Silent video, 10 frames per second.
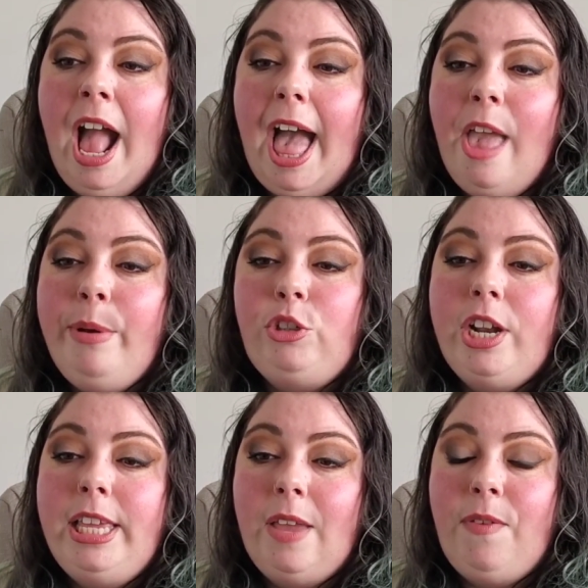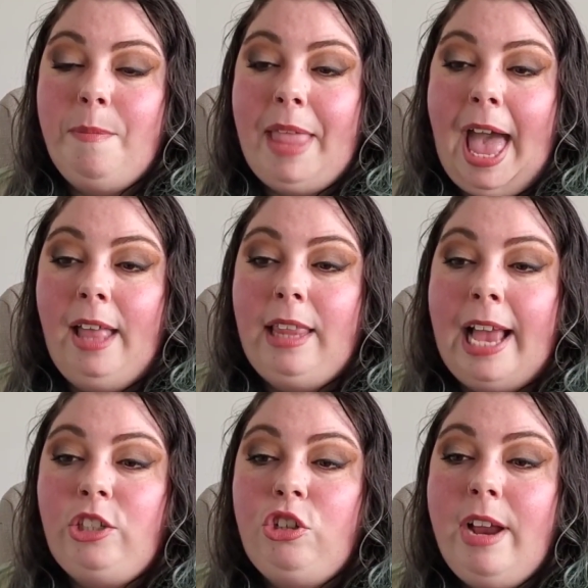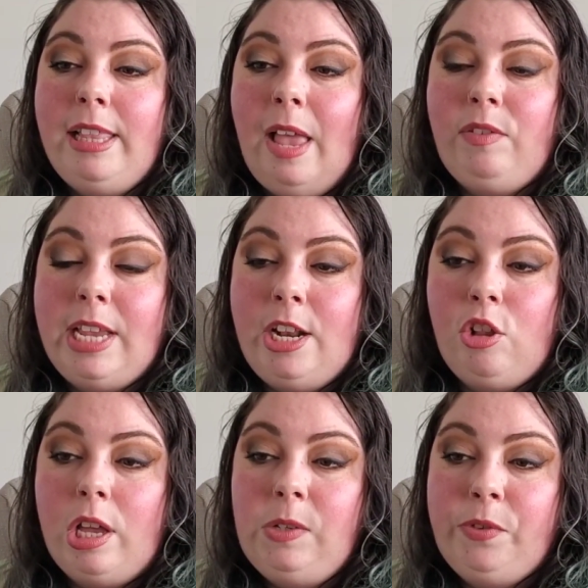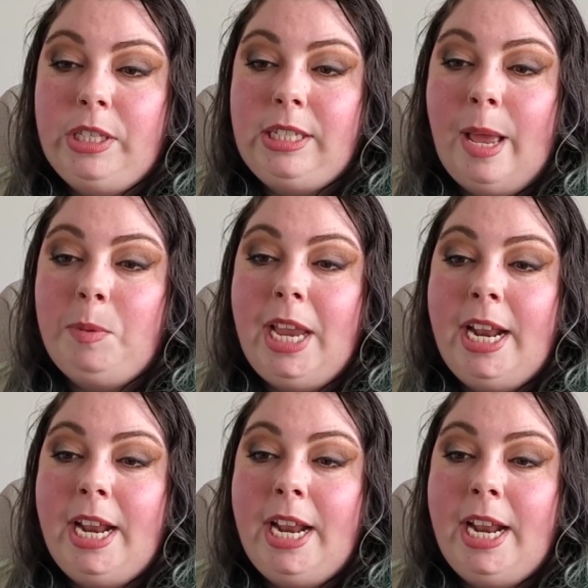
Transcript: I always try to give him that. Last year I left Santa Claus footsteps,